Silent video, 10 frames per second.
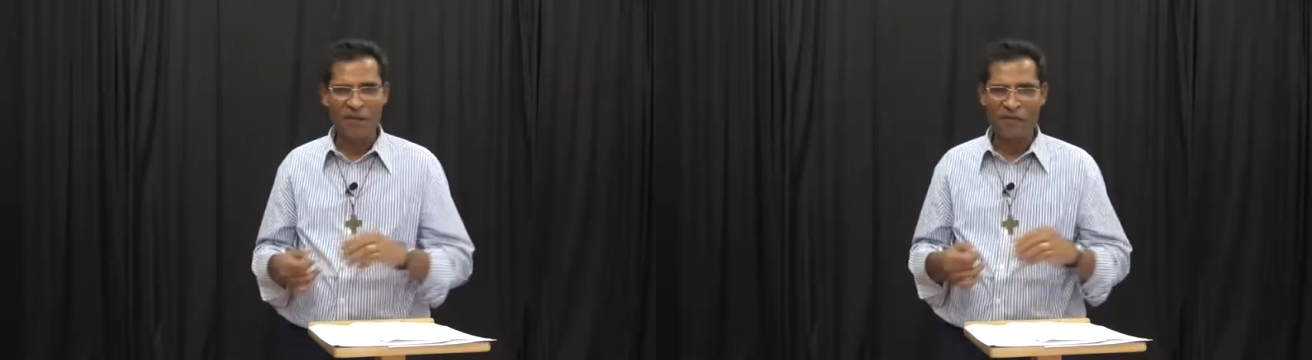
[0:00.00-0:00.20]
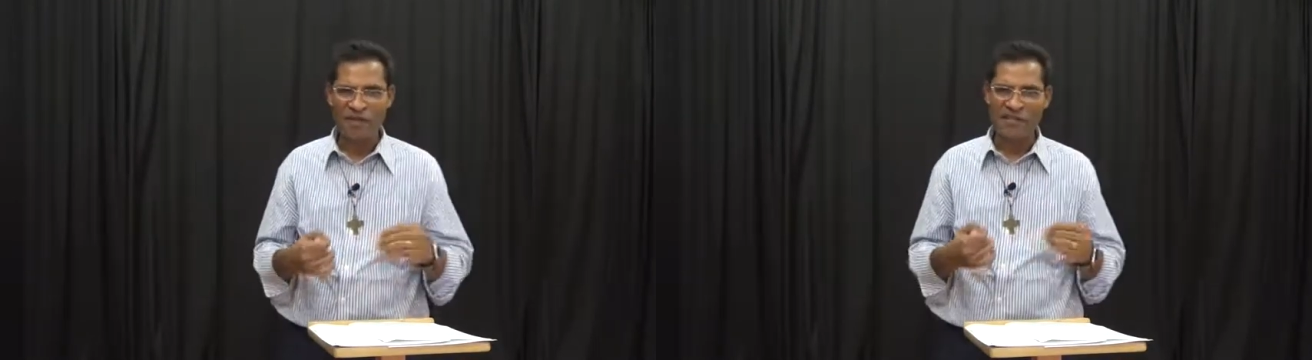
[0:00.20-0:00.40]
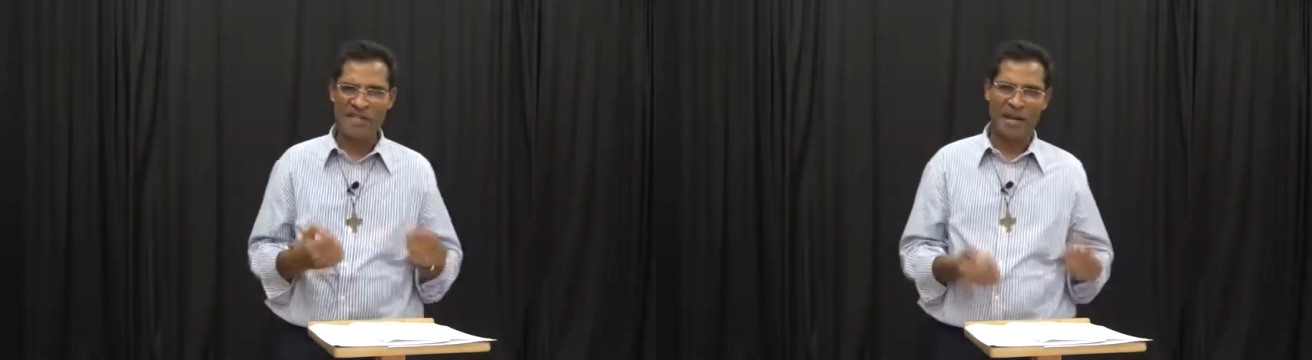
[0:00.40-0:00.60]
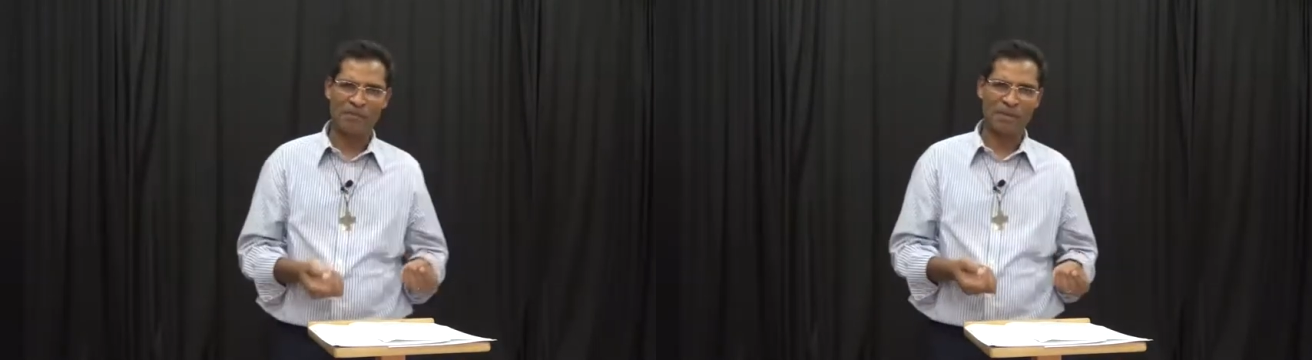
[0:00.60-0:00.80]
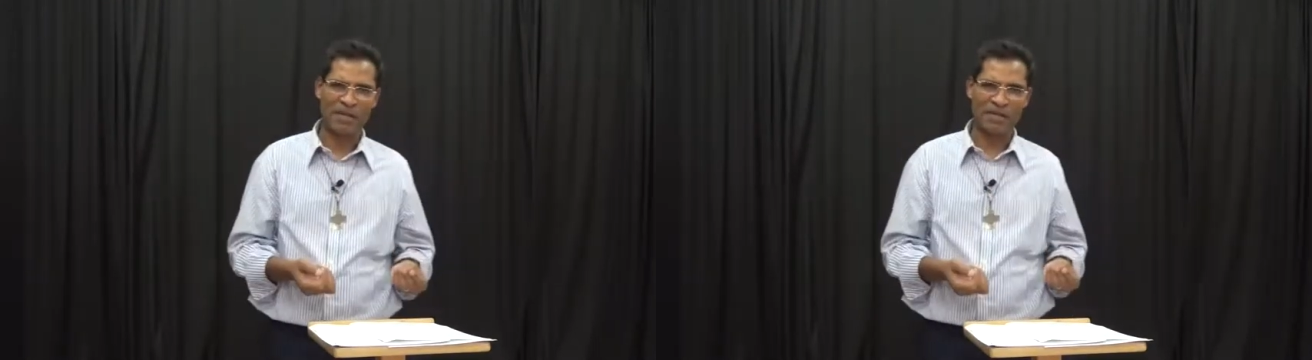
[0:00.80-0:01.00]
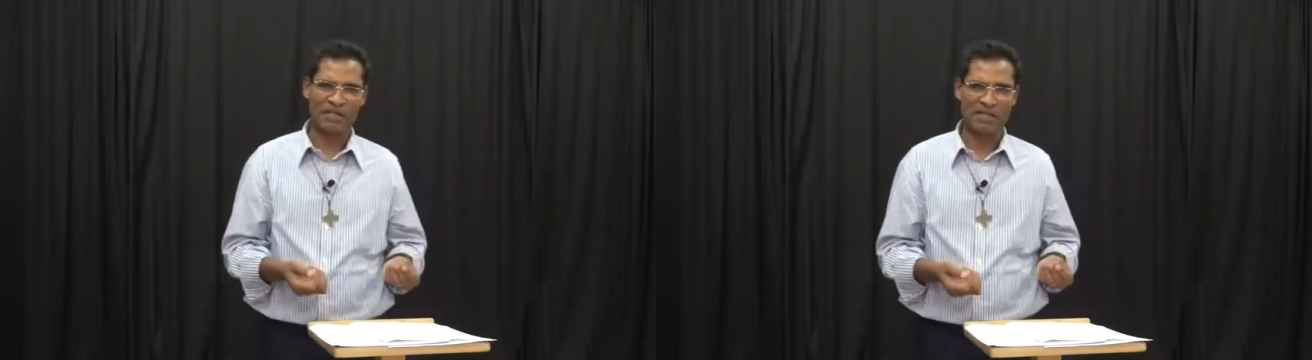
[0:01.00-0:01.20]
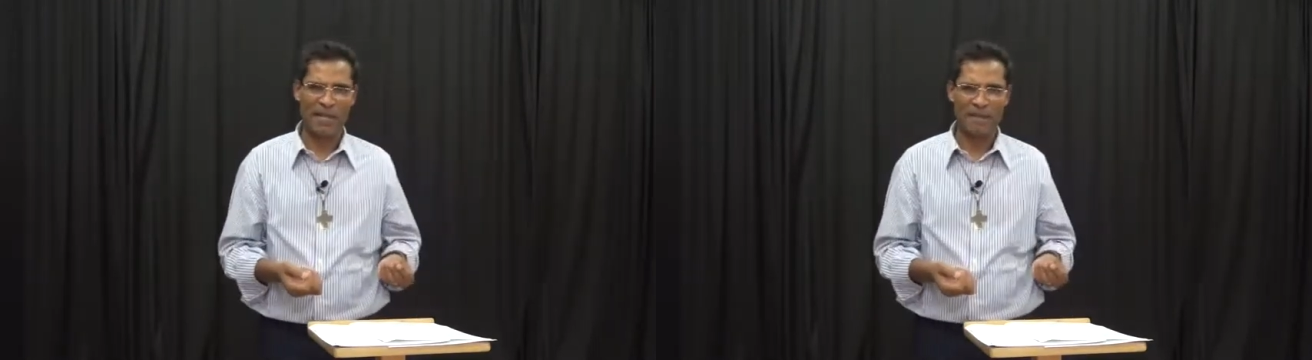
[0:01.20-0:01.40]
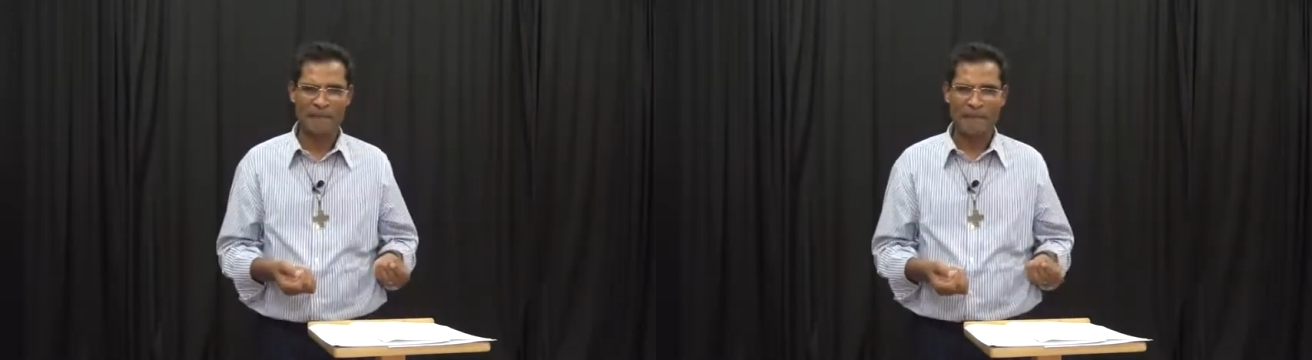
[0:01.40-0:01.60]
For example, let us
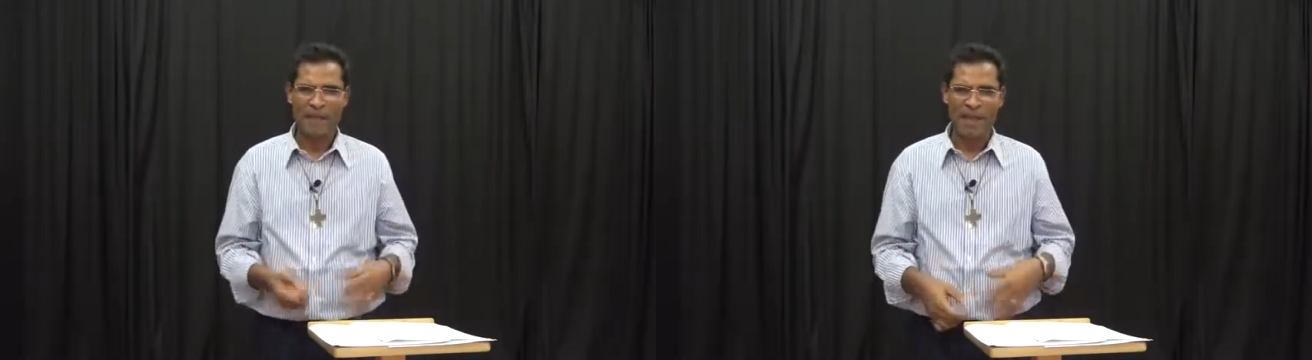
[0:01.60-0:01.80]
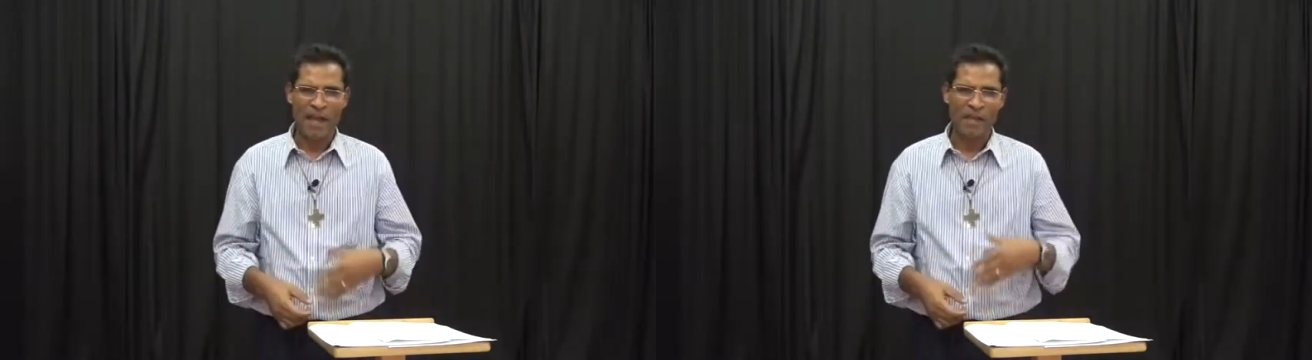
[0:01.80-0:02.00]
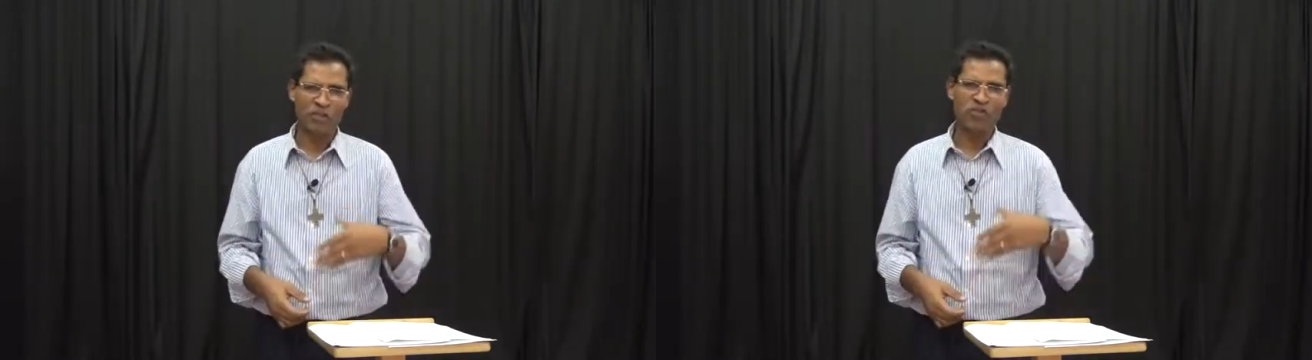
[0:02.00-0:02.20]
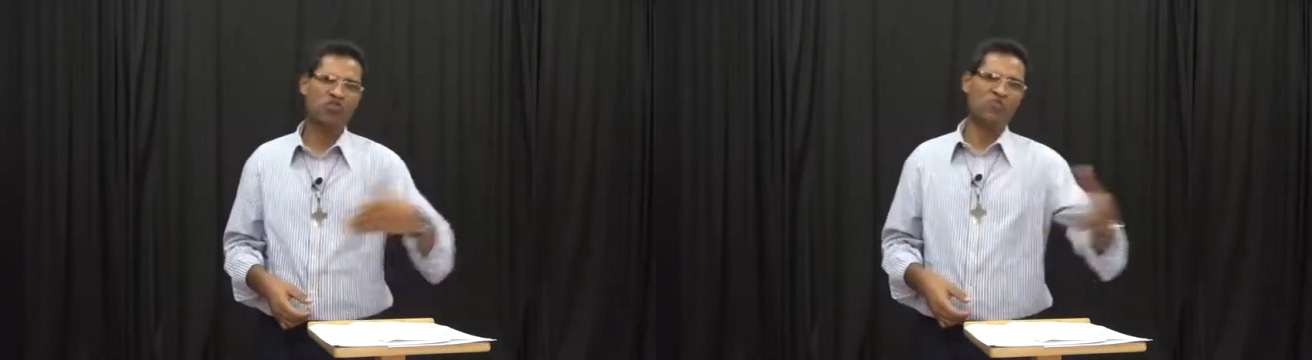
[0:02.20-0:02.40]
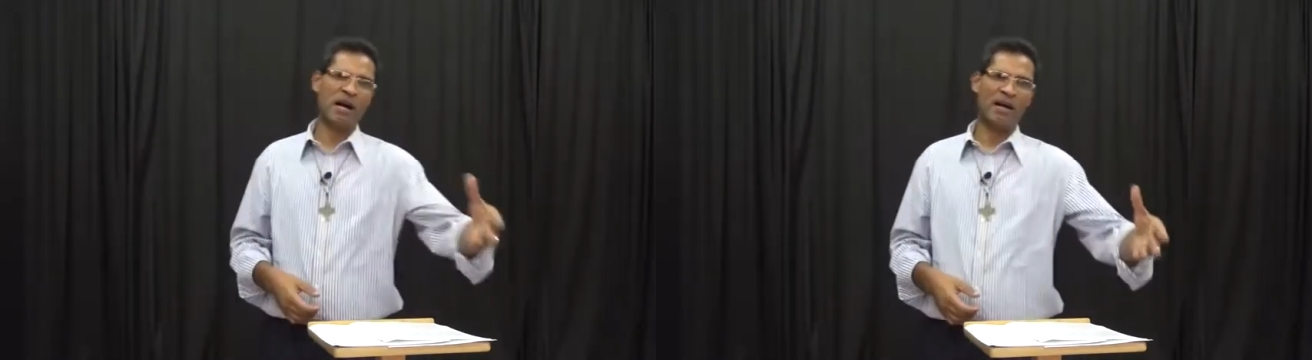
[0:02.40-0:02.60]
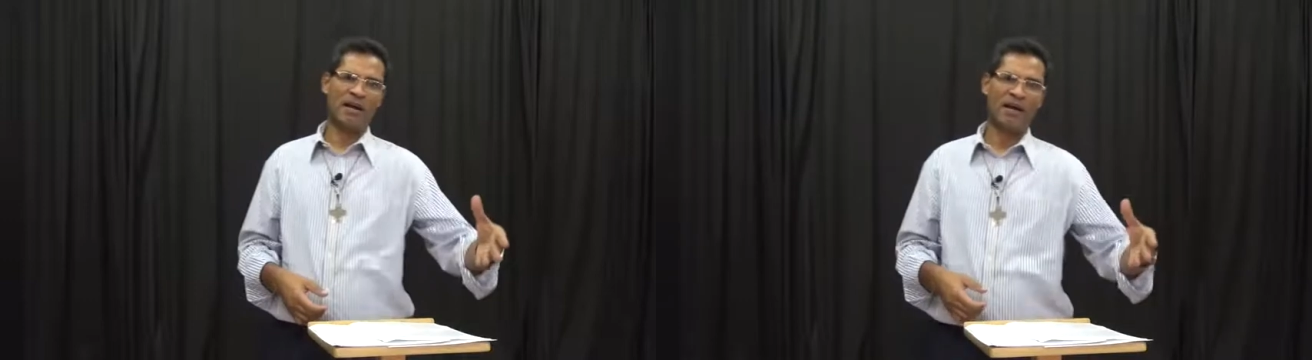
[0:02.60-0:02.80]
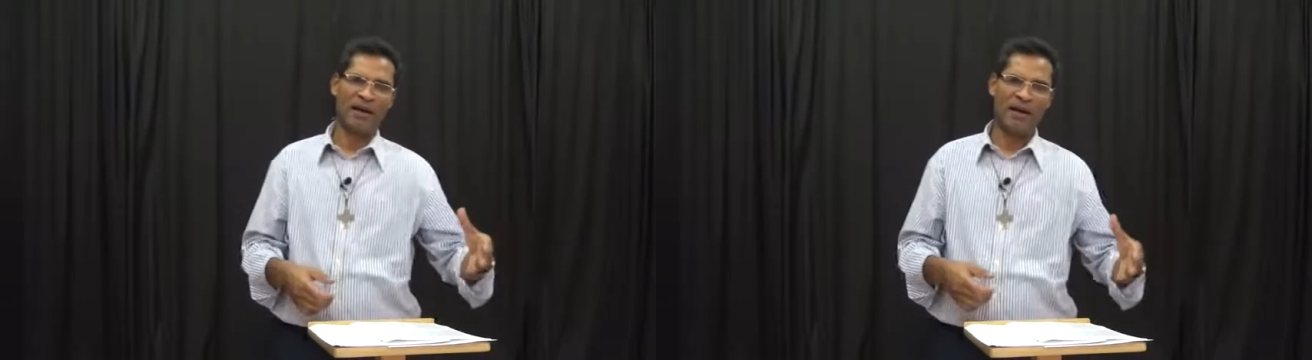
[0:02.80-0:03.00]
say Juma